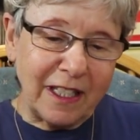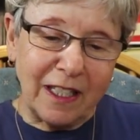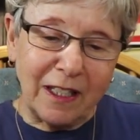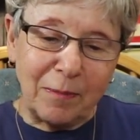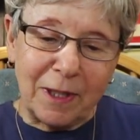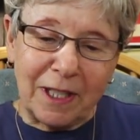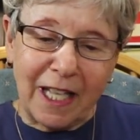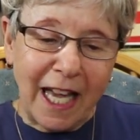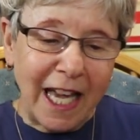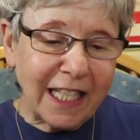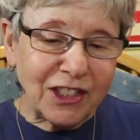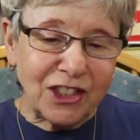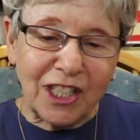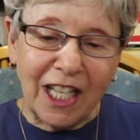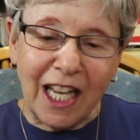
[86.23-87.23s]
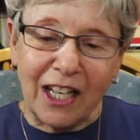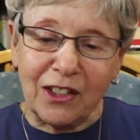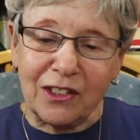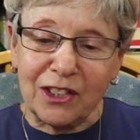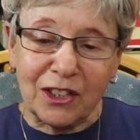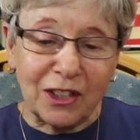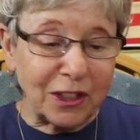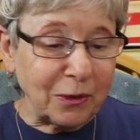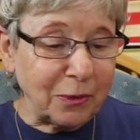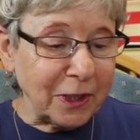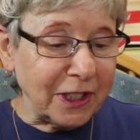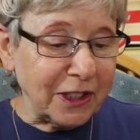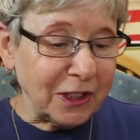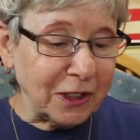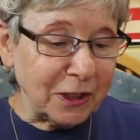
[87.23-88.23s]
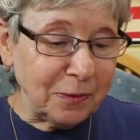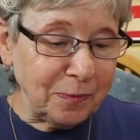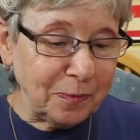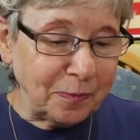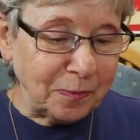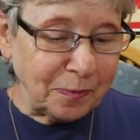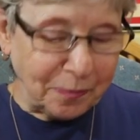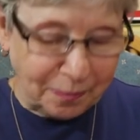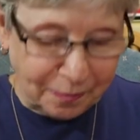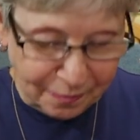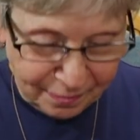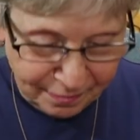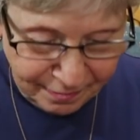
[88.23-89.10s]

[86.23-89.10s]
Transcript: little bit of eyeshadow, you're going to wonder, hmm.